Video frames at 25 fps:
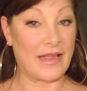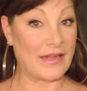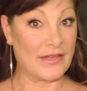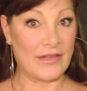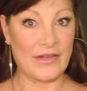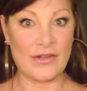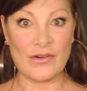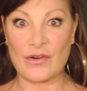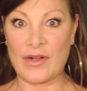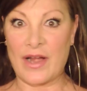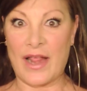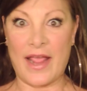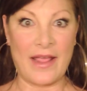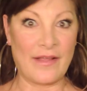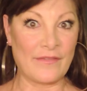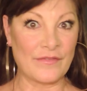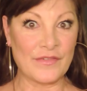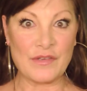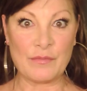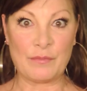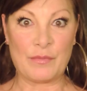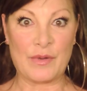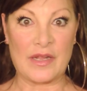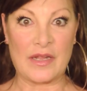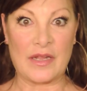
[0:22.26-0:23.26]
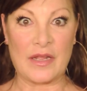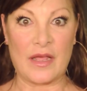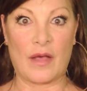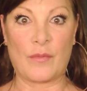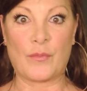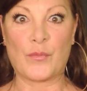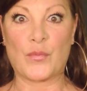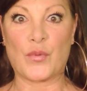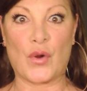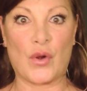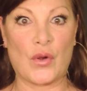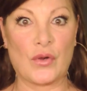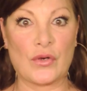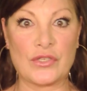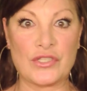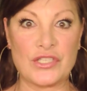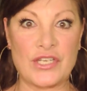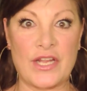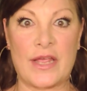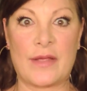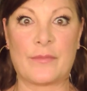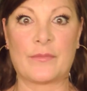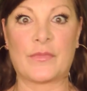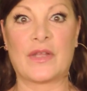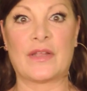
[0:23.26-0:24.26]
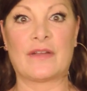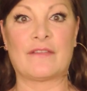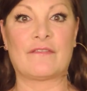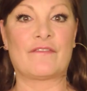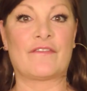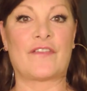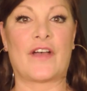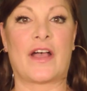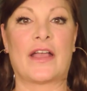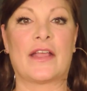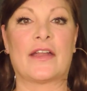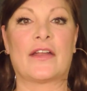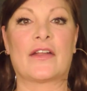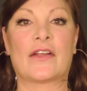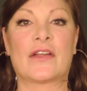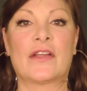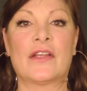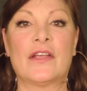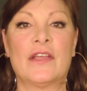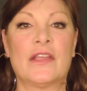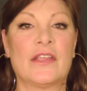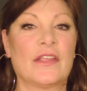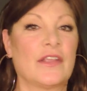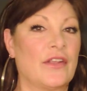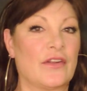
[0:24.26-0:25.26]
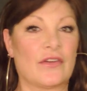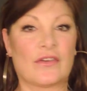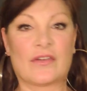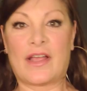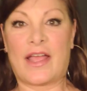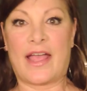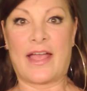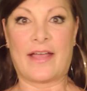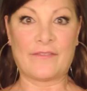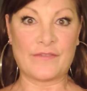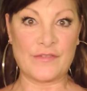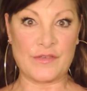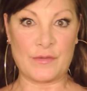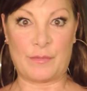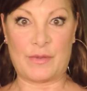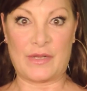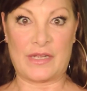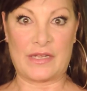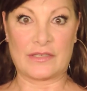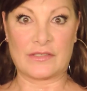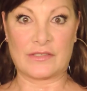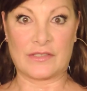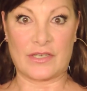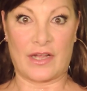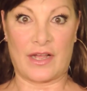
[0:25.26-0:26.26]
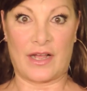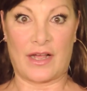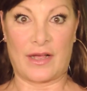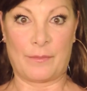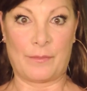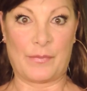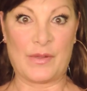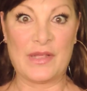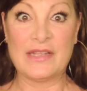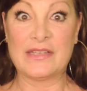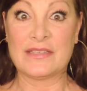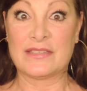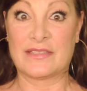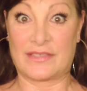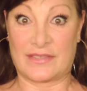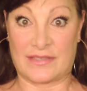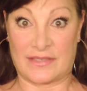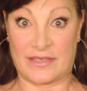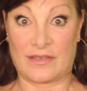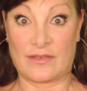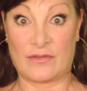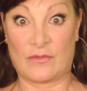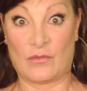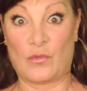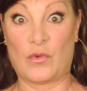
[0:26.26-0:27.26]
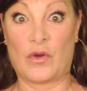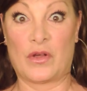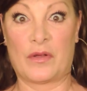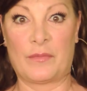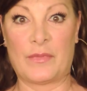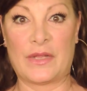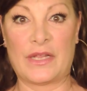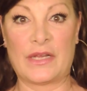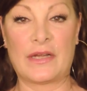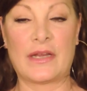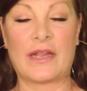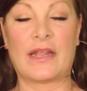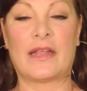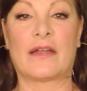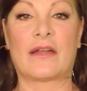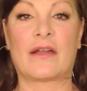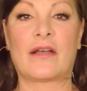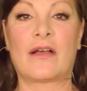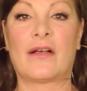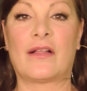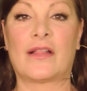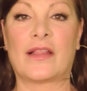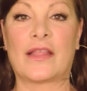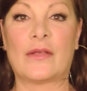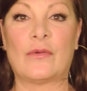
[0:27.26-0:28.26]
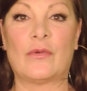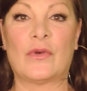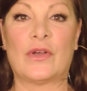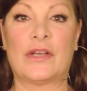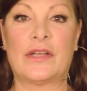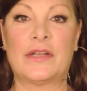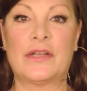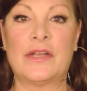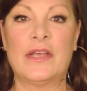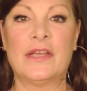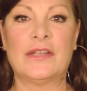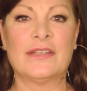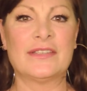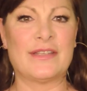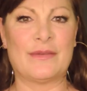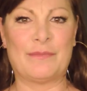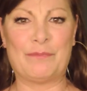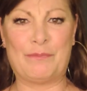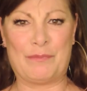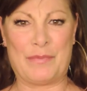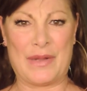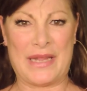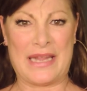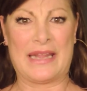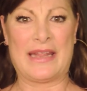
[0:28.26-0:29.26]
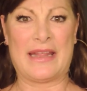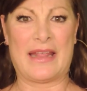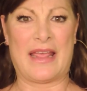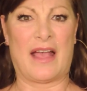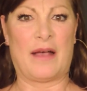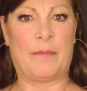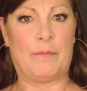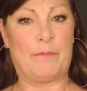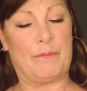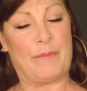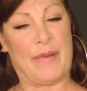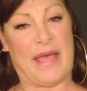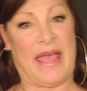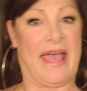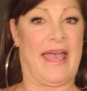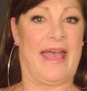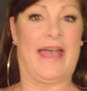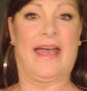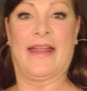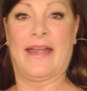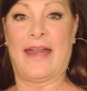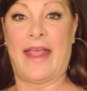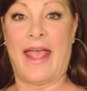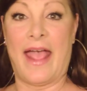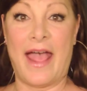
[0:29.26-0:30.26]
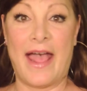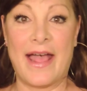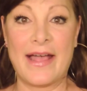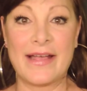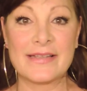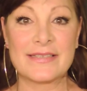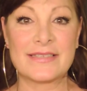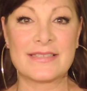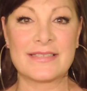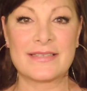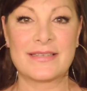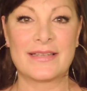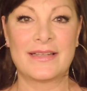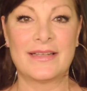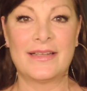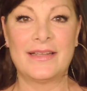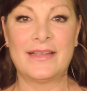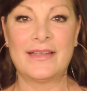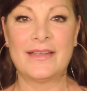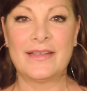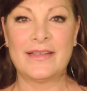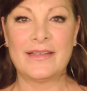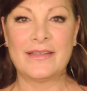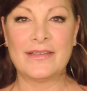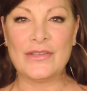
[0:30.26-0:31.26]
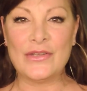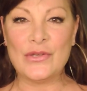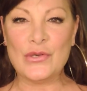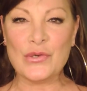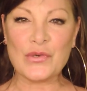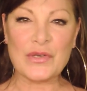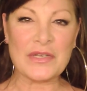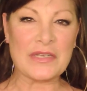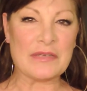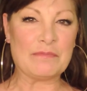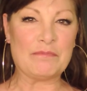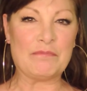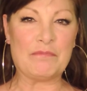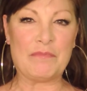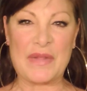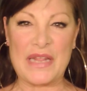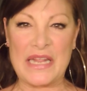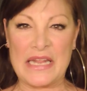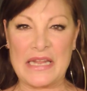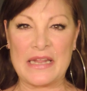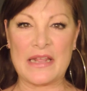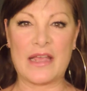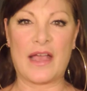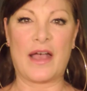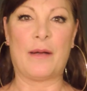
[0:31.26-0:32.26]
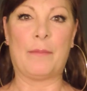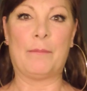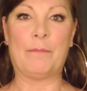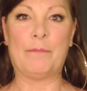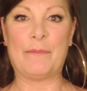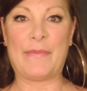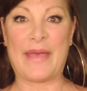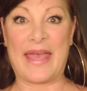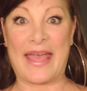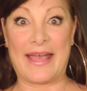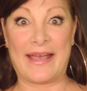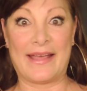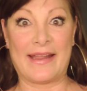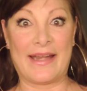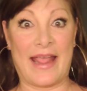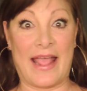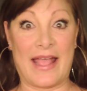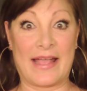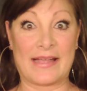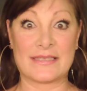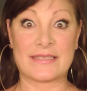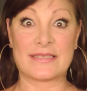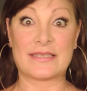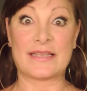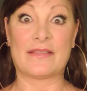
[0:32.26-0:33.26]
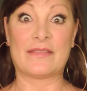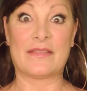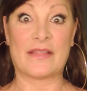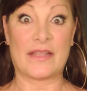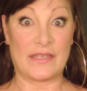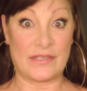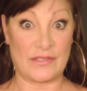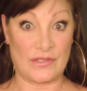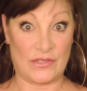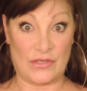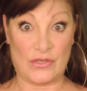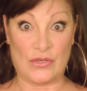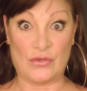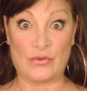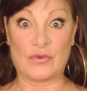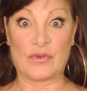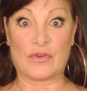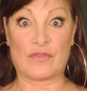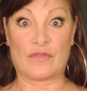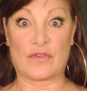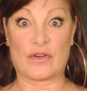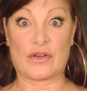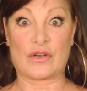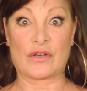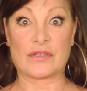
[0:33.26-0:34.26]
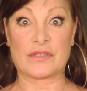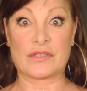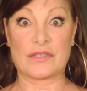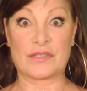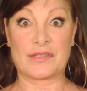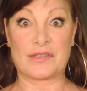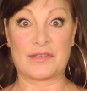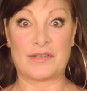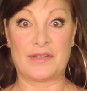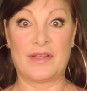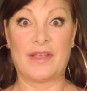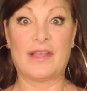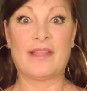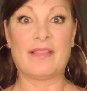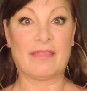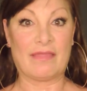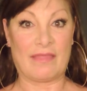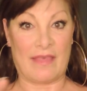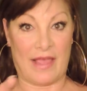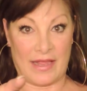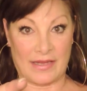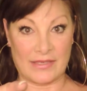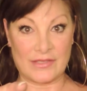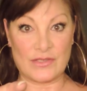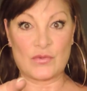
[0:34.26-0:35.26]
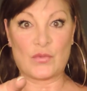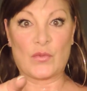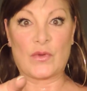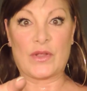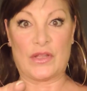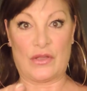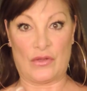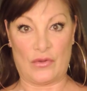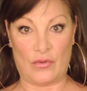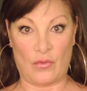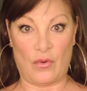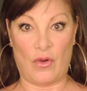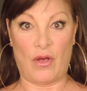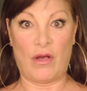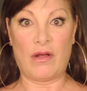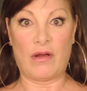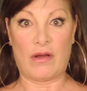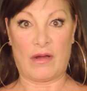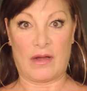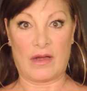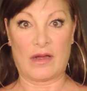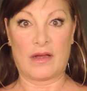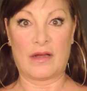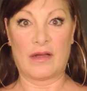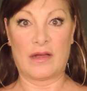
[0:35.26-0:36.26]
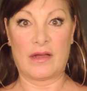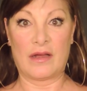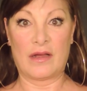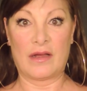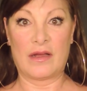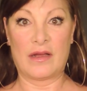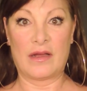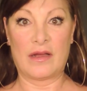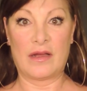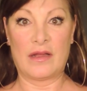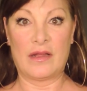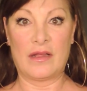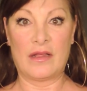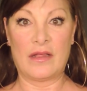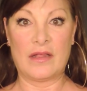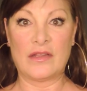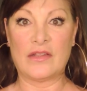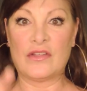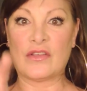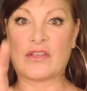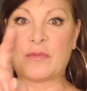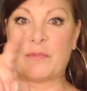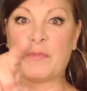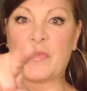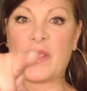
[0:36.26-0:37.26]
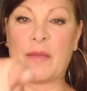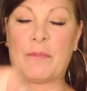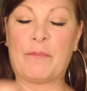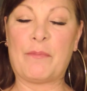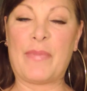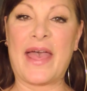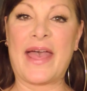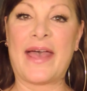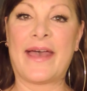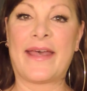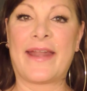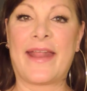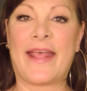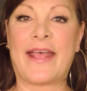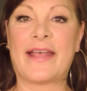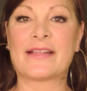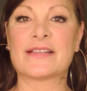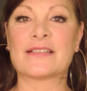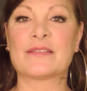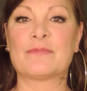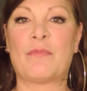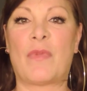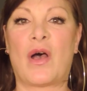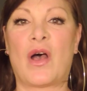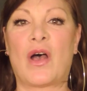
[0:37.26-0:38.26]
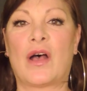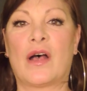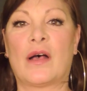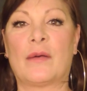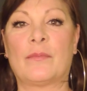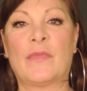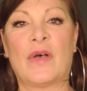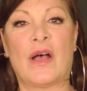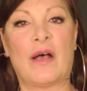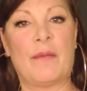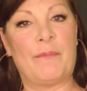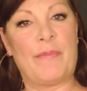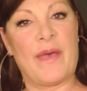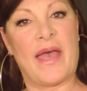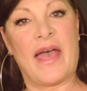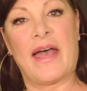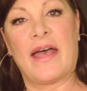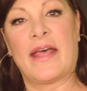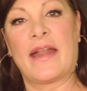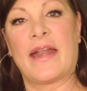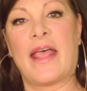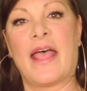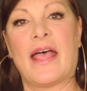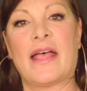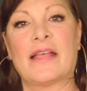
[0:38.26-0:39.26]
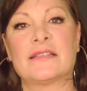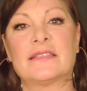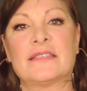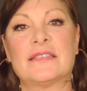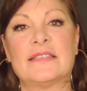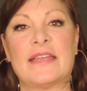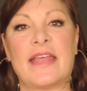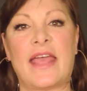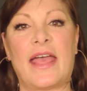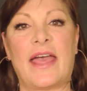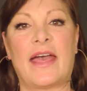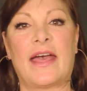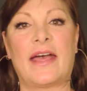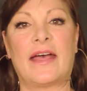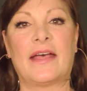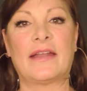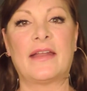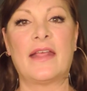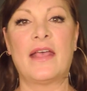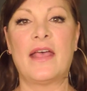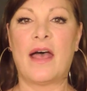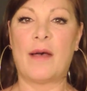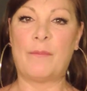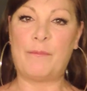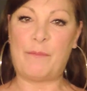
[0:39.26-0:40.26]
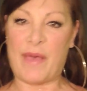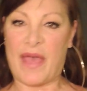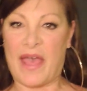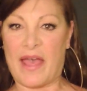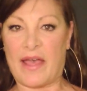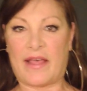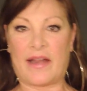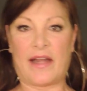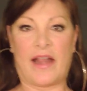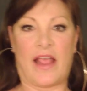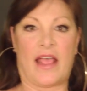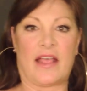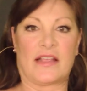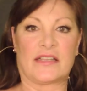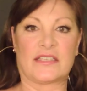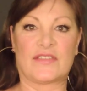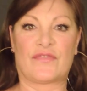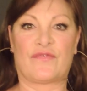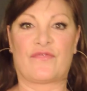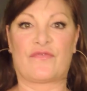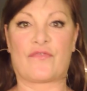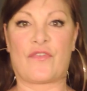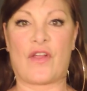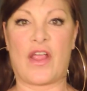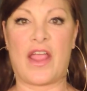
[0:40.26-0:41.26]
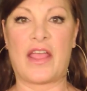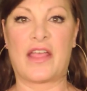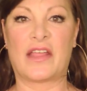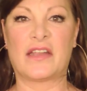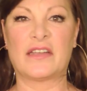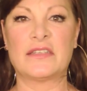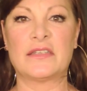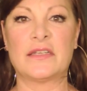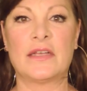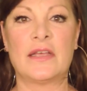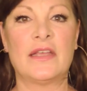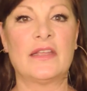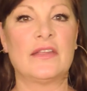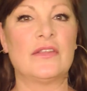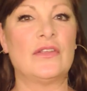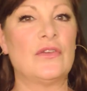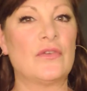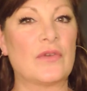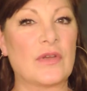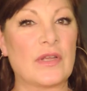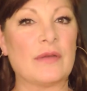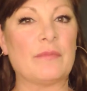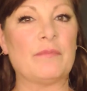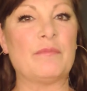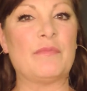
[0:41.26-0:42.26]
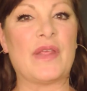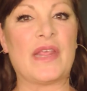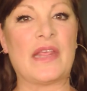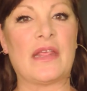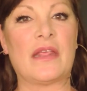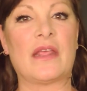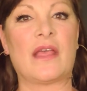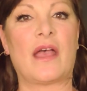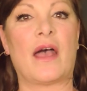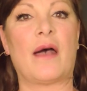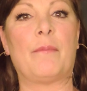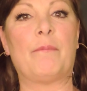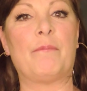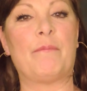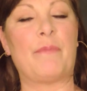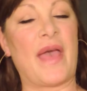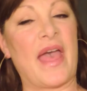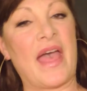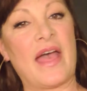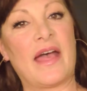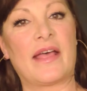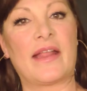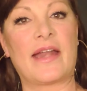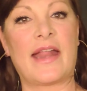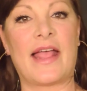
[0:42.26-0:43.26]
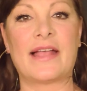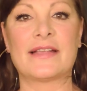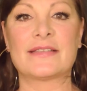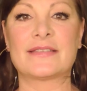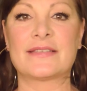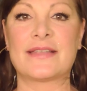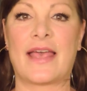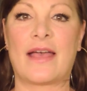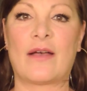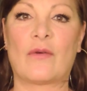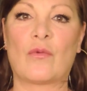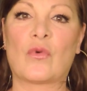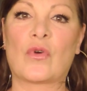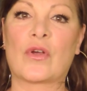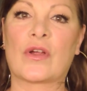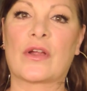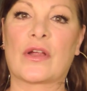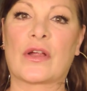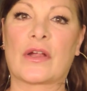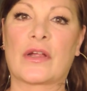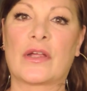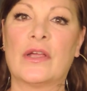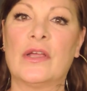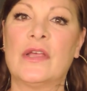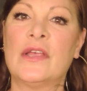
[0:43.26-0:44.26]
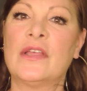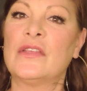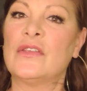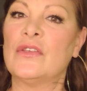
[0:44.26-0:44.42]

Now, you don't have to be a pro champion fighter. You don't have to be a top stunt woman in Hollywood to be a badass. You can be a badass in this universe. That's what you are. You can be a badass mom, a badass dad, a badass friend. You can be a badass at work.